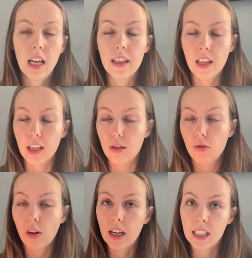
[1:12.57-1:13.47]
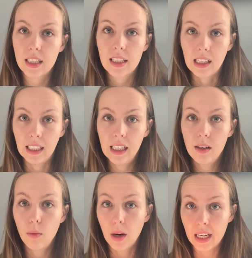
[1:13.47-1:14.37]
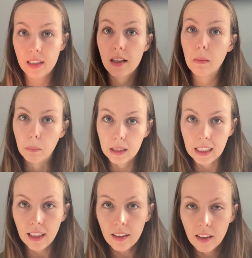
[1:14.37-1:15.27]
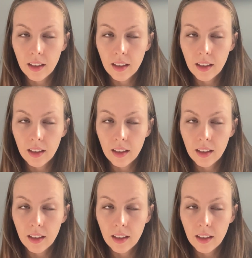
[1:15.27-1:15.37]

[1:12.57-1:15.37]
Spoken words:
and then you try and sell it when it's complete,